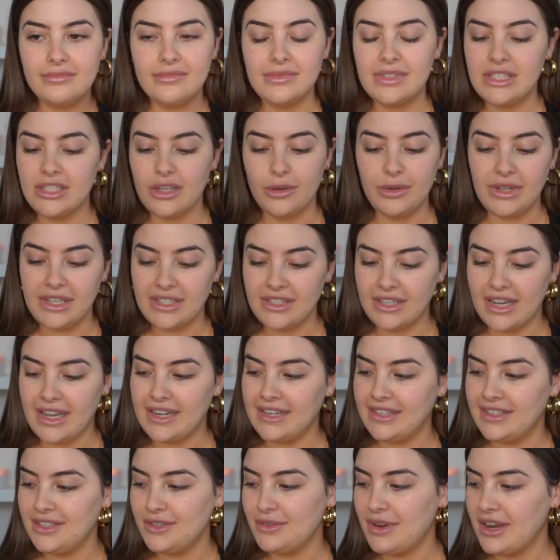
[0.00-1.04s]
so
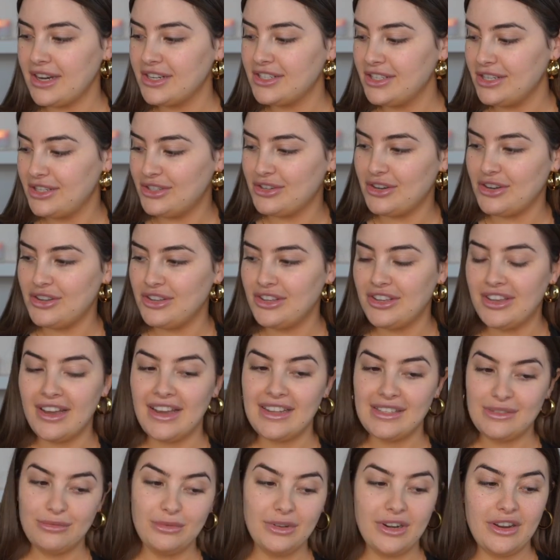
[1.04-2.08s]
excited to actually show you
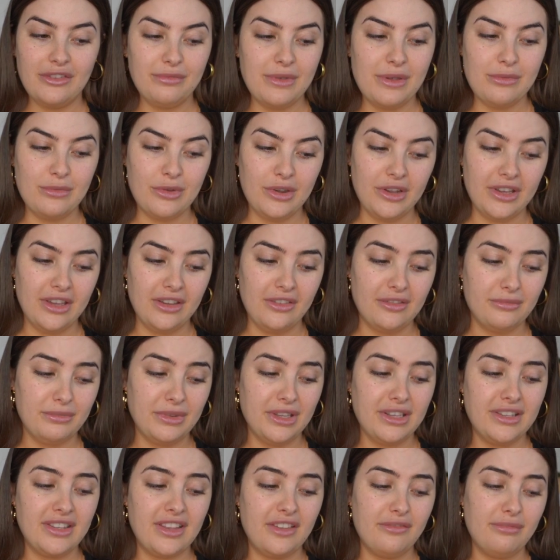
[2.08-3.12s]
guys what I've been working on,
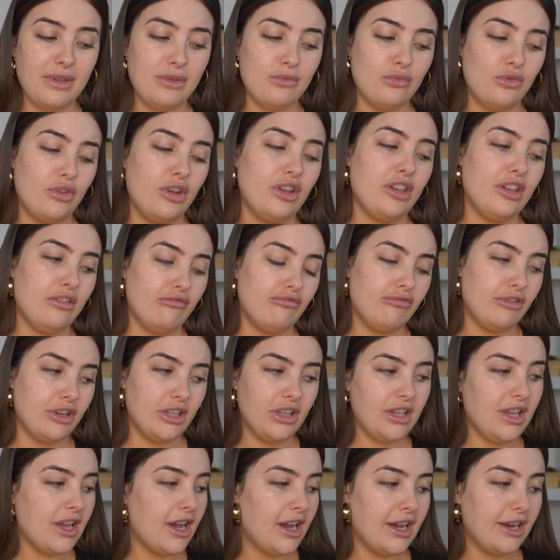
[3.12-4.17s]
because I've been working
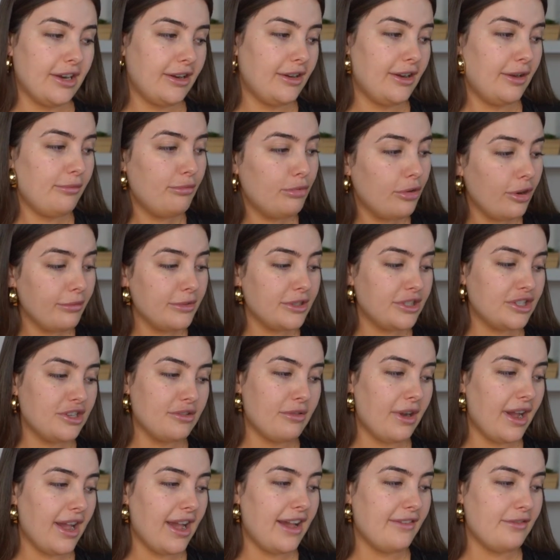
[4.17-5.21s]
really hard, and I promise
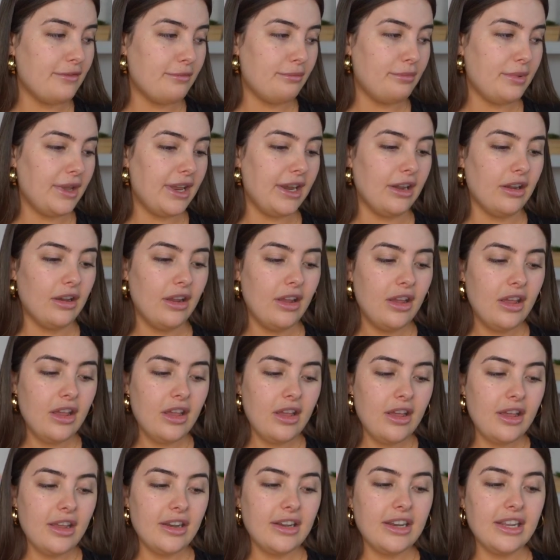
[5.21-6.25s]
you I haven't been
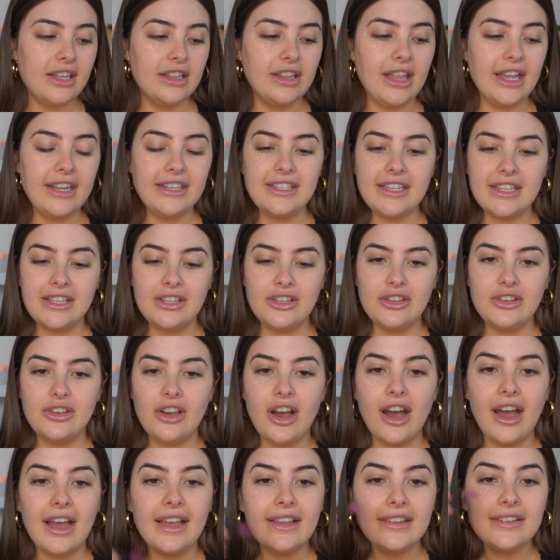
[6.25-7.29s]
neglecting you
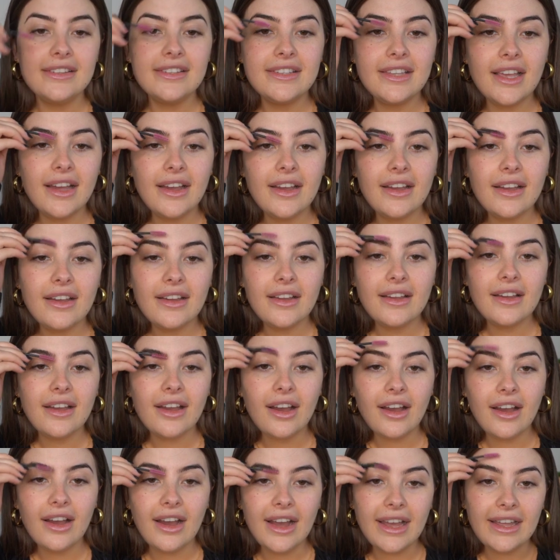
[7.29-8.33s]
guys.
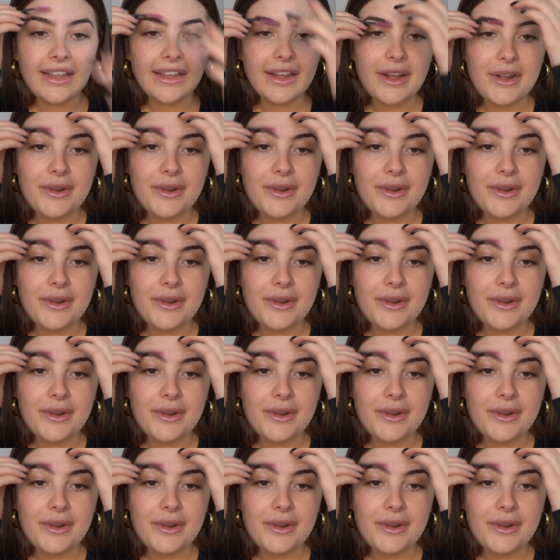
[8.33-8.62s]
I